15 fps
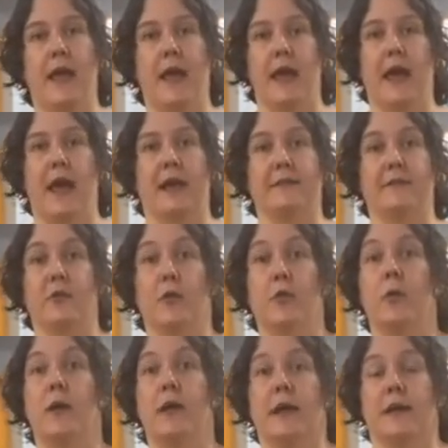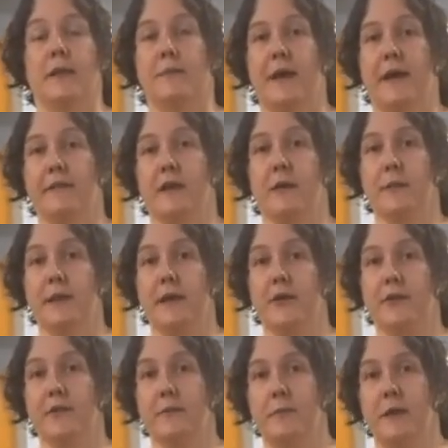And so in the past couple of
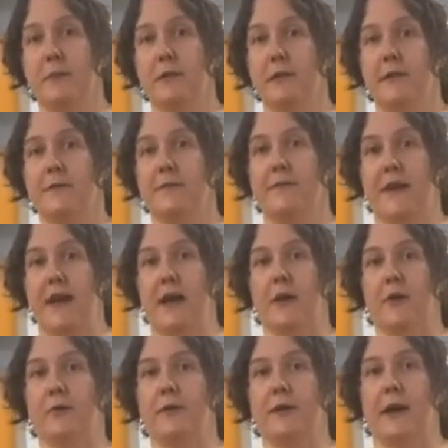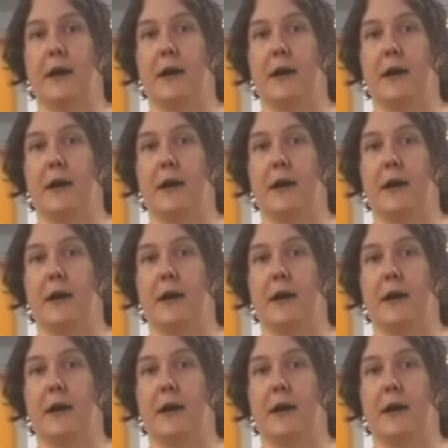years, people have found